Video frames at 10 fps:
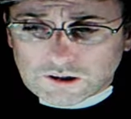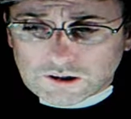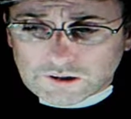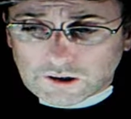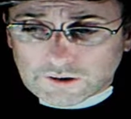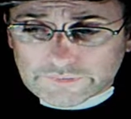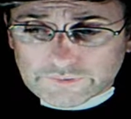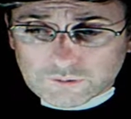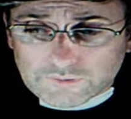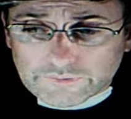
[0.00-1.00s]
And I
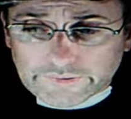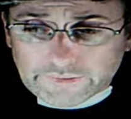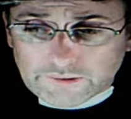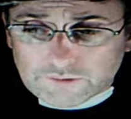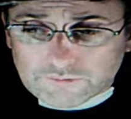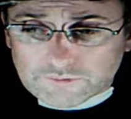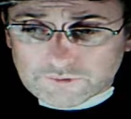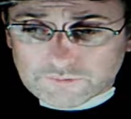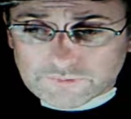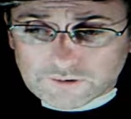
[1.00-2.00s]
do think that if
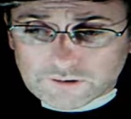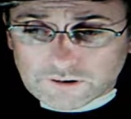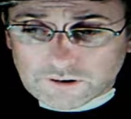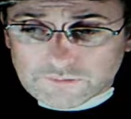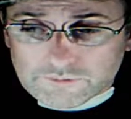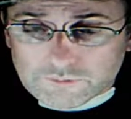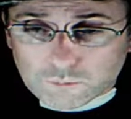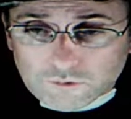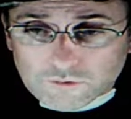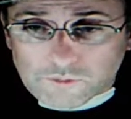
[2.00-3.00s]
life
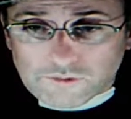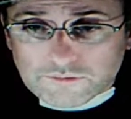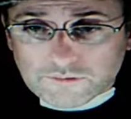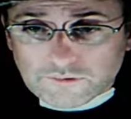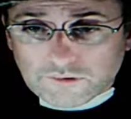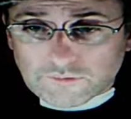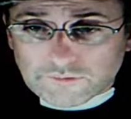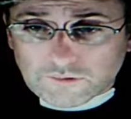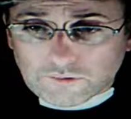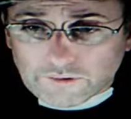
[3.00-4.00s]
were to be
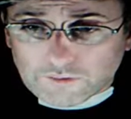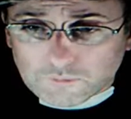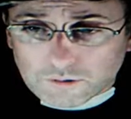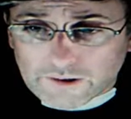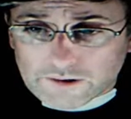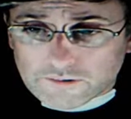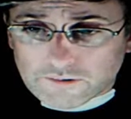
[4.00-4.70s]
discovered on another planet,